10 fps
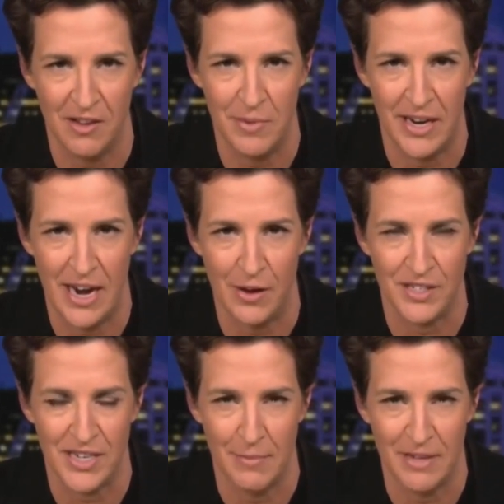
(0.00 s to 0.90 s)
that have been
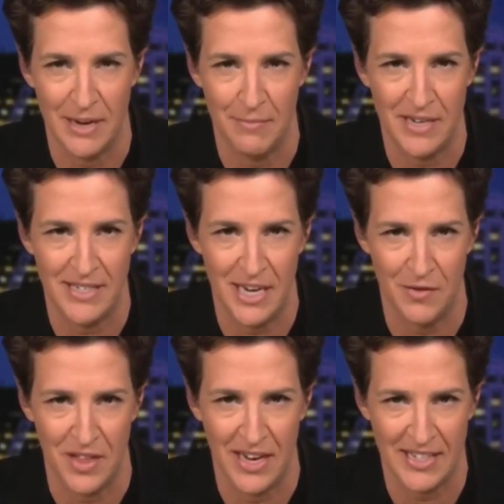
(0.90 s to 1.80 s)
announced at
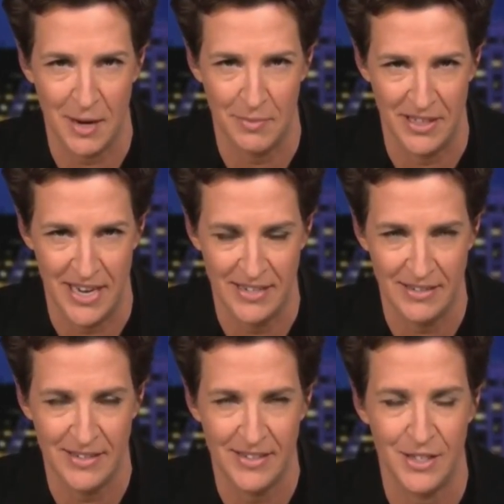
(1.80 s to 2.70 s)
MSNBC over the last couple of
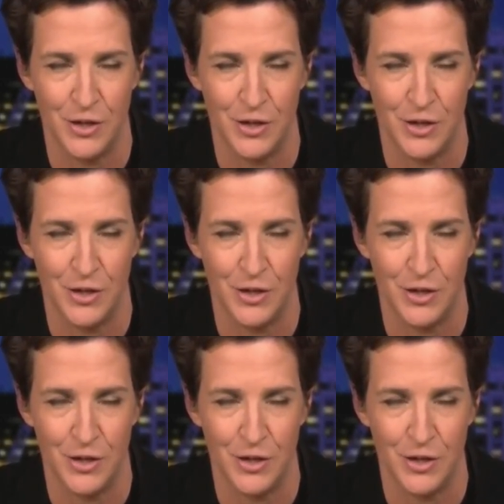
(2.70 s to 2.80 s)
days.